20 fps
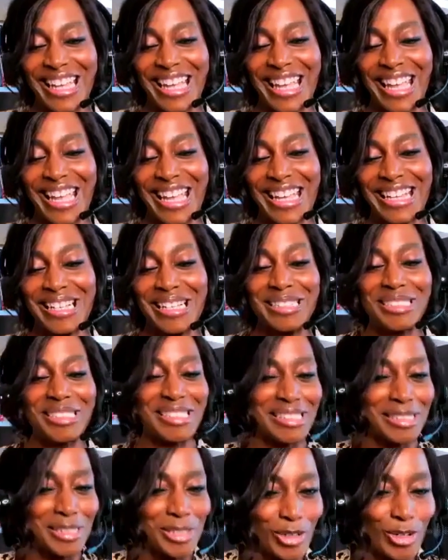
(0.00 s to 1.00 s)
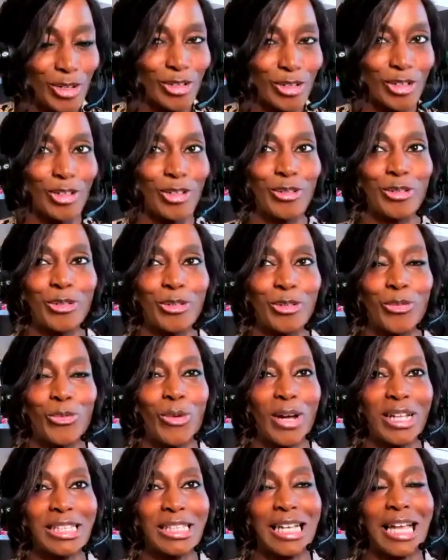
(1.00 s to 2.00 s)
And just to conclude,
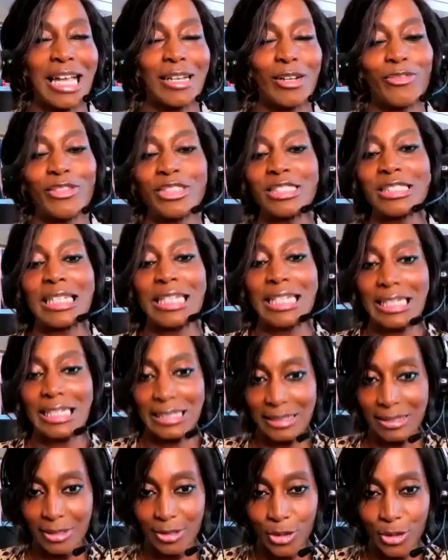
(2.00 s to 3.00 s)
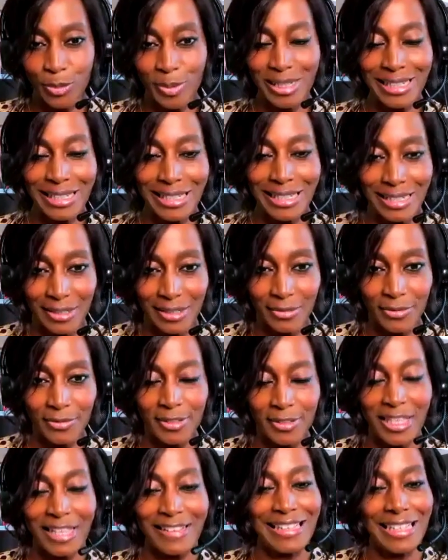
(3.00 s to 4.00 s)
what kind of skills you believe
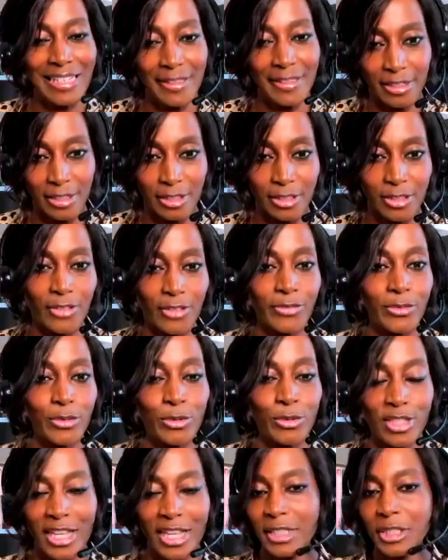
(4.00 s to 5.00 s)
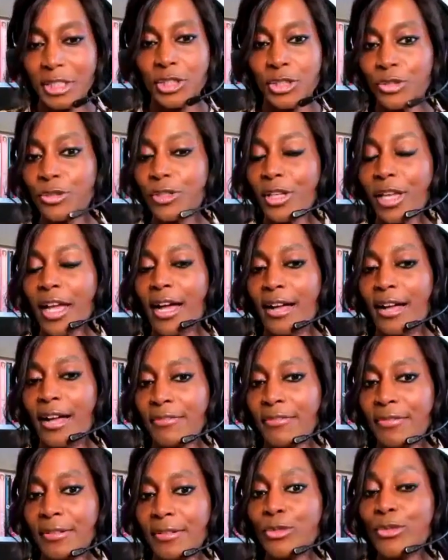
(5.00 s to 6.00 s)
that leaders of today should have
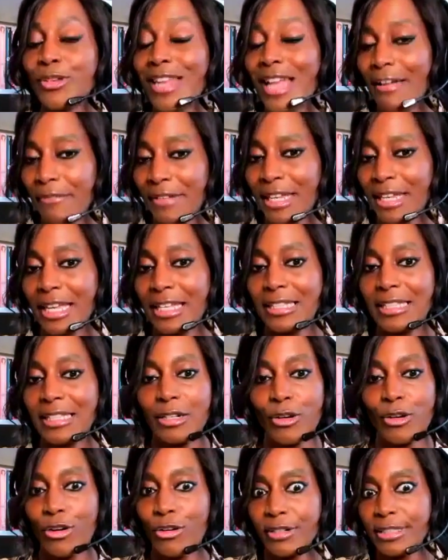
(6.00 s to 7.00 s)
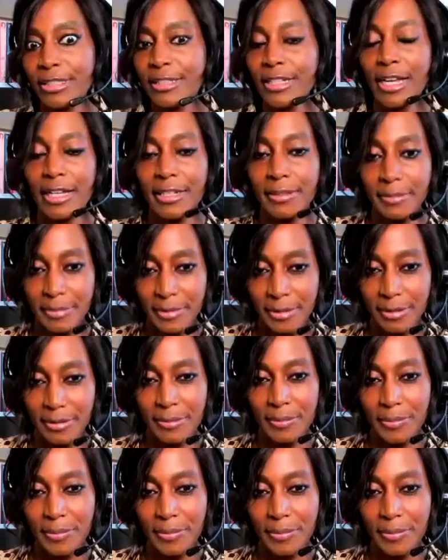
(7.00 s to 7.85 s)
to navigate the current times?